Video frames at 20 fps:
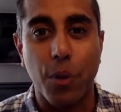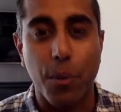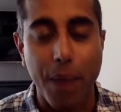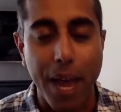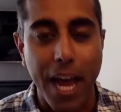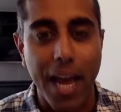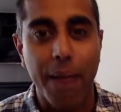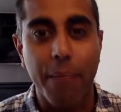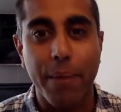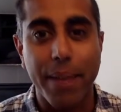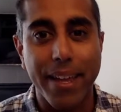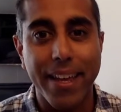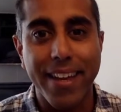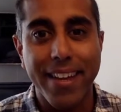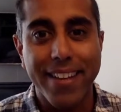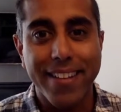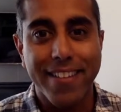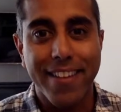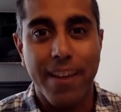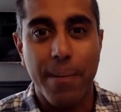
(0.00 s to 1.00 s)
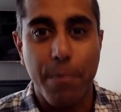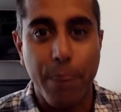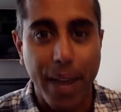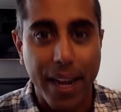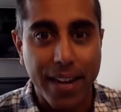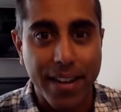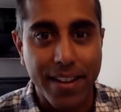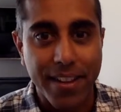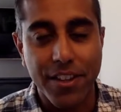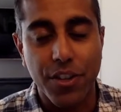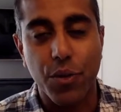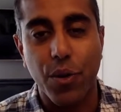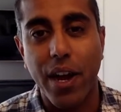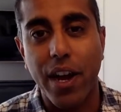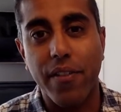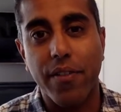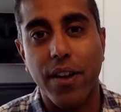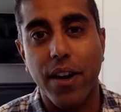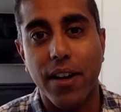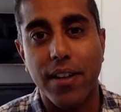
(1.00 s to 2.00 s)
so I'm happy to get back to the
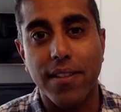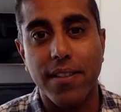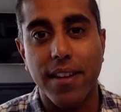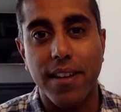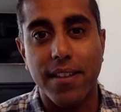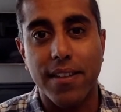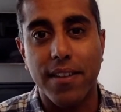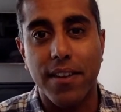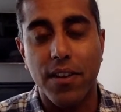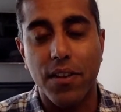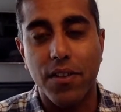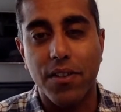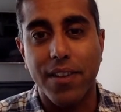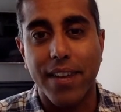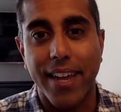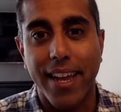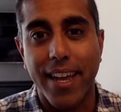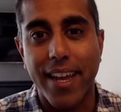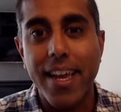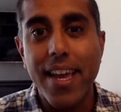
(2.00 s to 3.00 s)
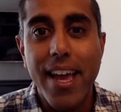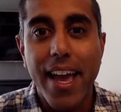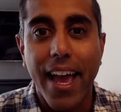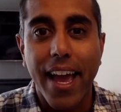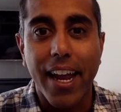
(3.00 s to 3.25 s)
draft content here today.